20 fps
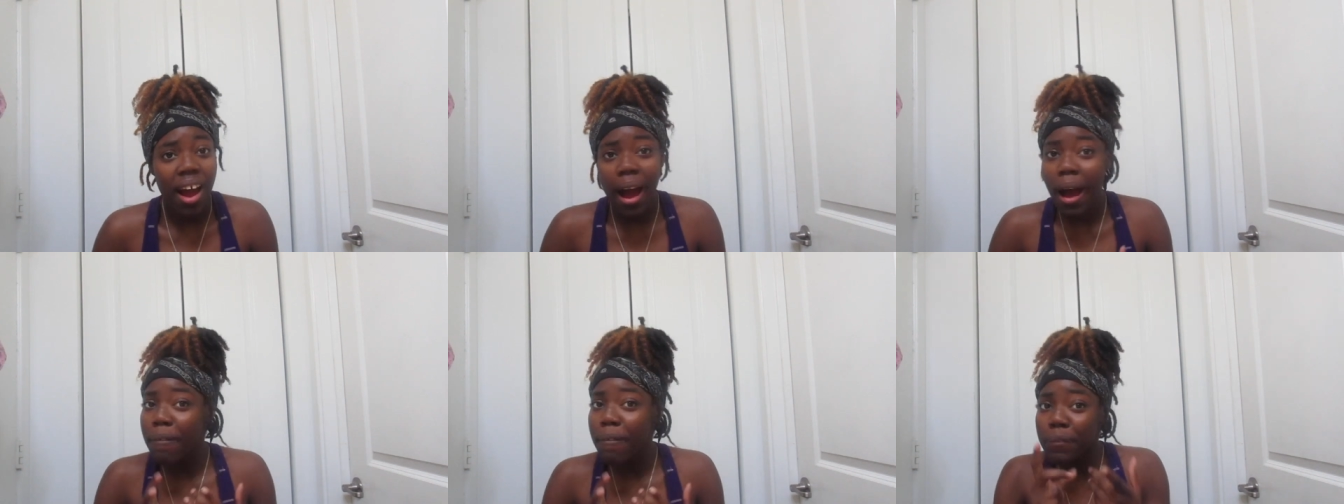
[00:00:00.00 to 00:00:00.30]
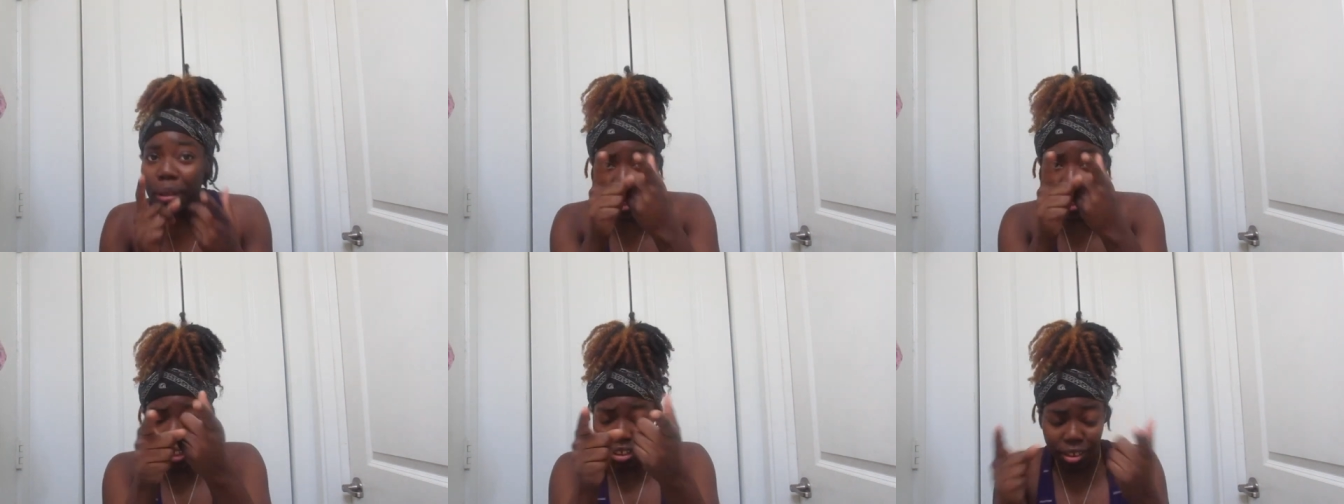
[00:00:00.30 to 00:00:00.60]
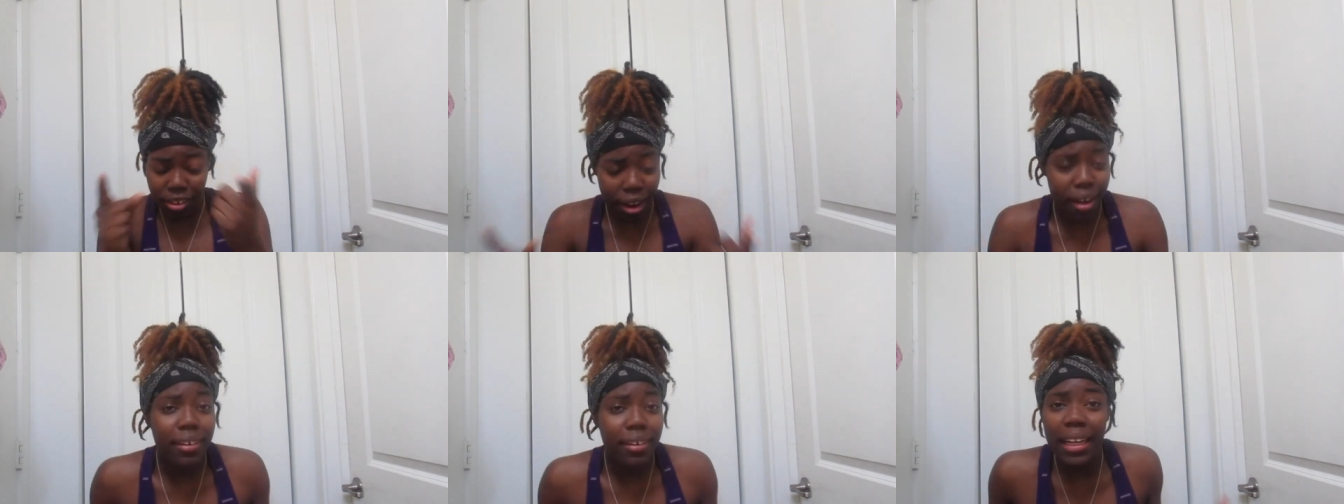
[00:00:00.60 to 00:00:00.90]
I feel like
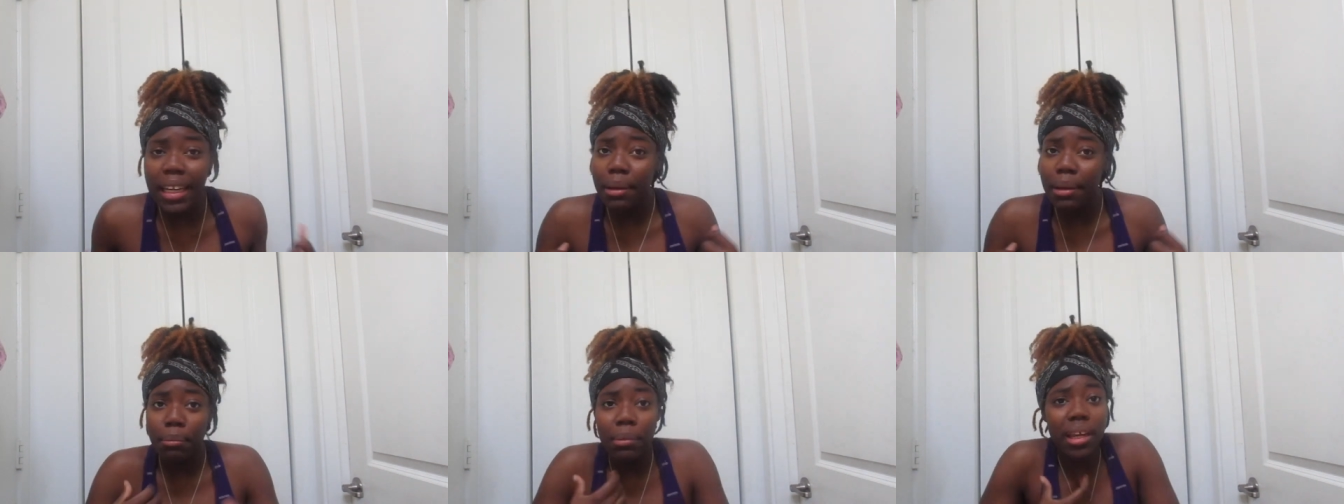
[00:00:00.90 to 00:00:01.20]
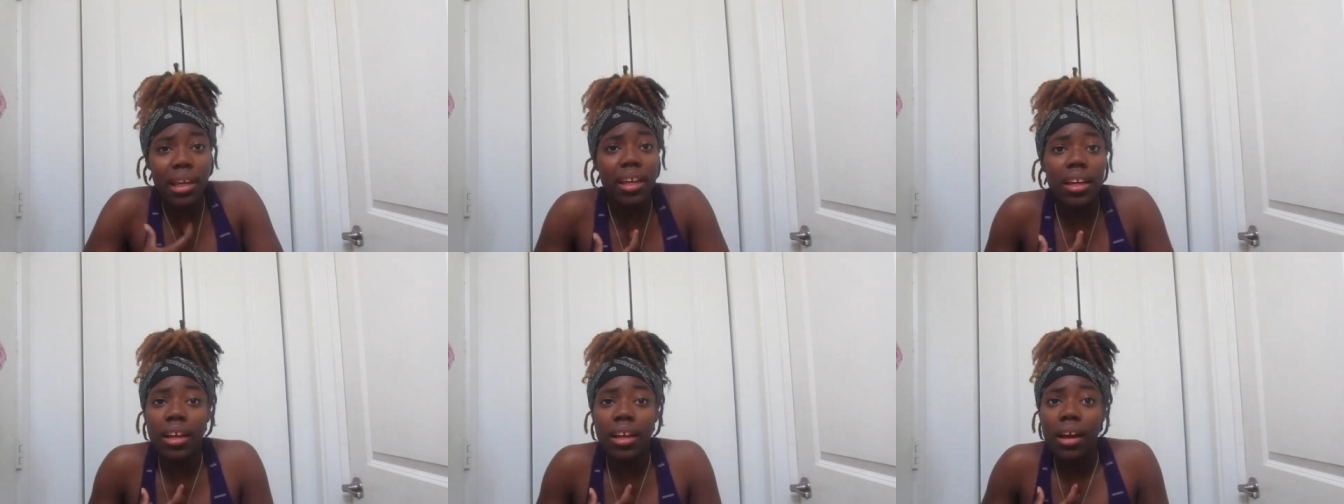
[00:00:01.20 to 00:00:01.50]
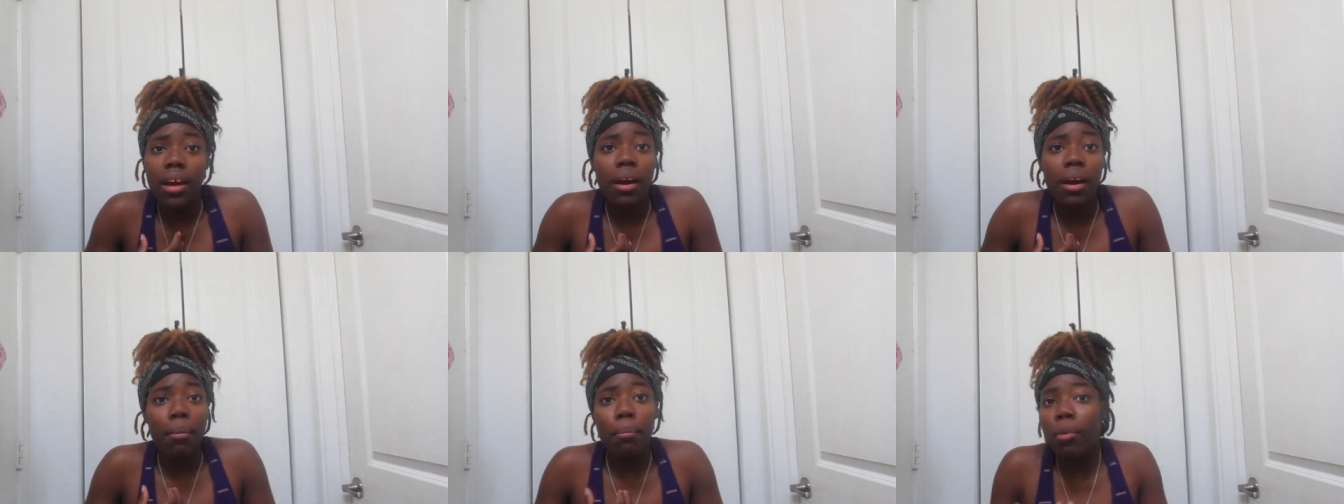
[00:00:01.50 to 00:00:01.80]
y'all need me
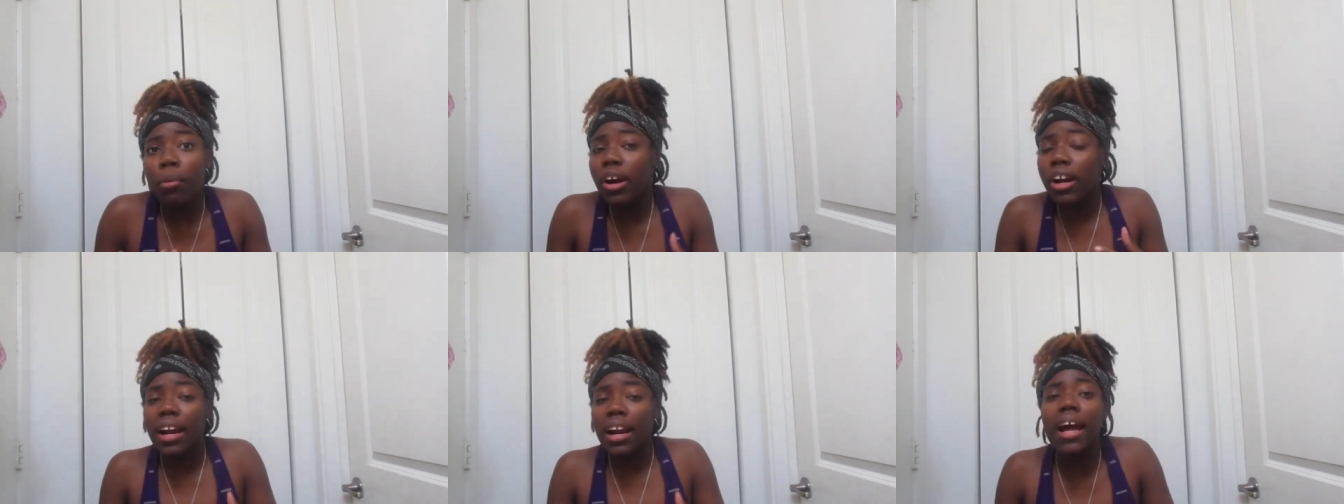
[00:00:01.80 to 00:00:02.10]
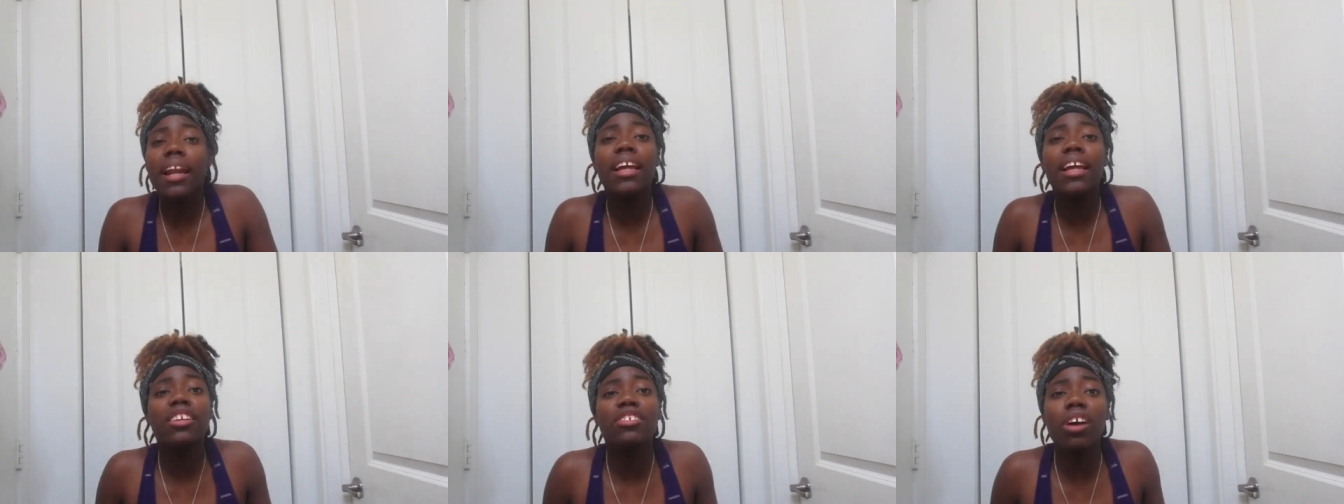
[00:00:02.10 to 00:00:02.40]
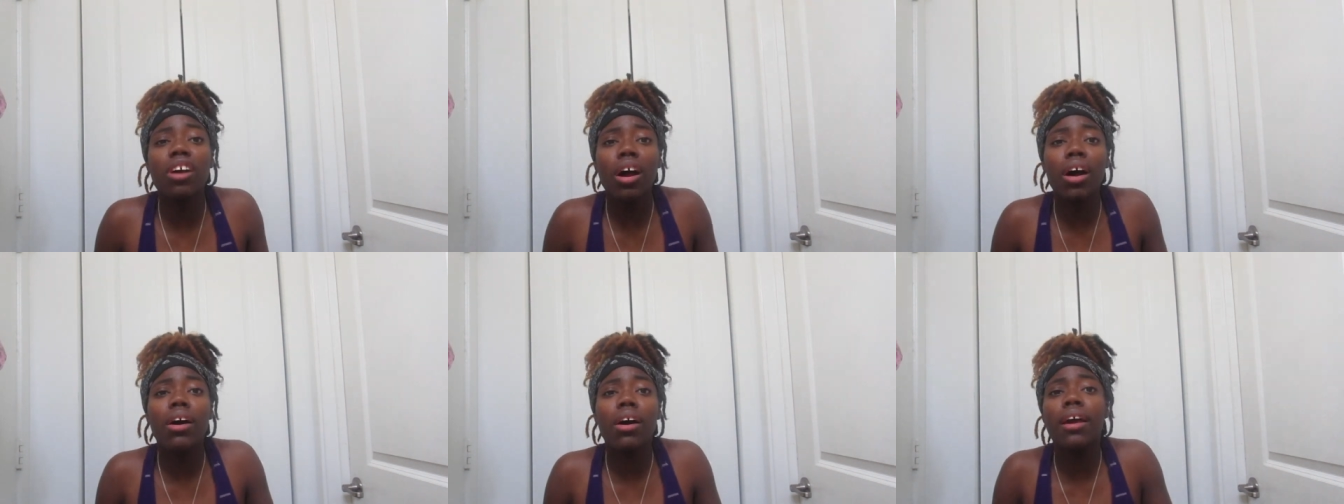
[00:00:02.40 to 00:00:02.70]
more than I need
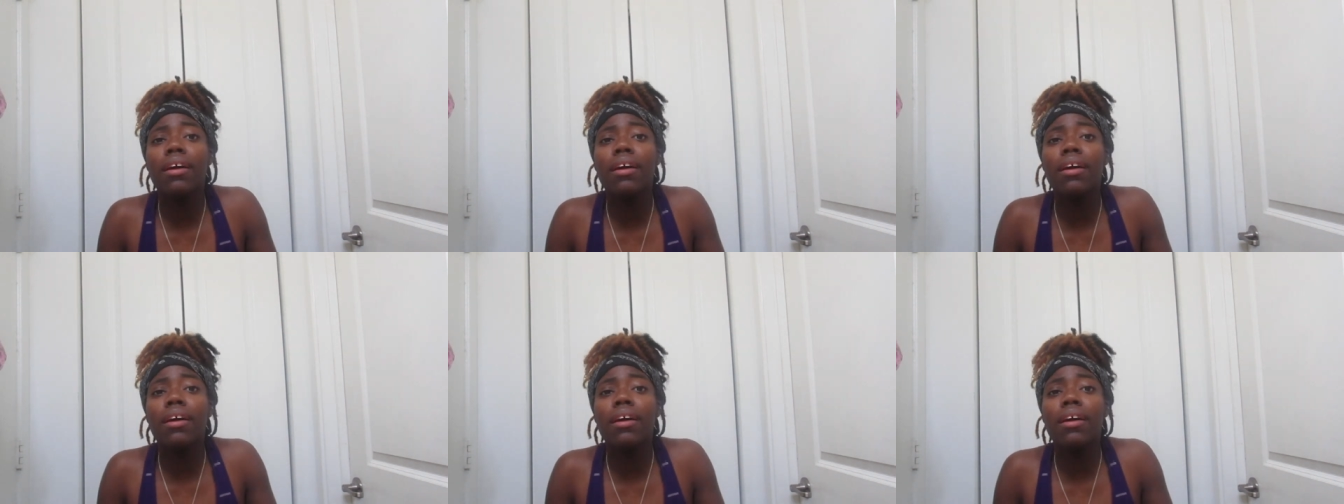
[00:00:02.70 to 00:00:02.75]
y'all.